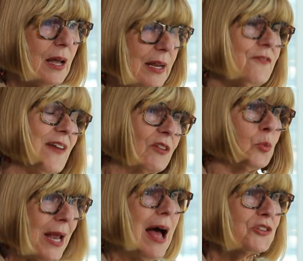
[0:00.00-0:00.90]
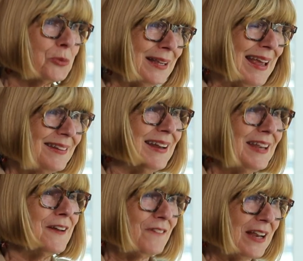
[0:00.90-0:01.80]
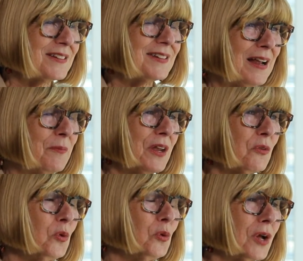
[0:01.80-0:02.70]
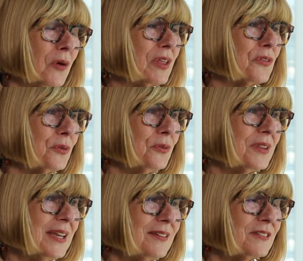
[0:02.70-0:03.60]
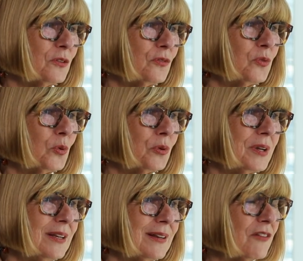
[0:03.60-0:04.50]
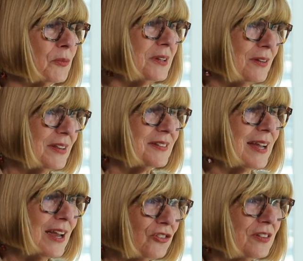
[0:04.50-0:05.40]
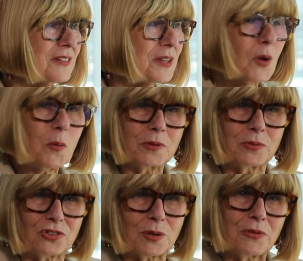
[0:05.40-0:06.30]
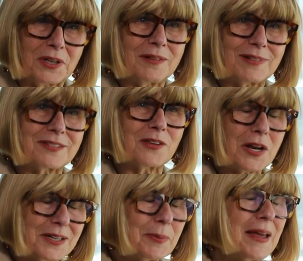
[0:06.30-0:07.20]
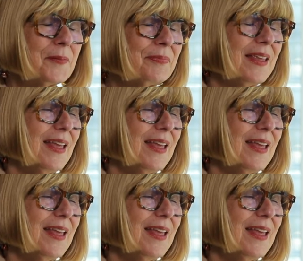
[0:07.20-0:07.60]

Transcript: In fact, we are doing that in any event. They're all going through the Cert 4 in government investigations at the moment, which I'm really excited about.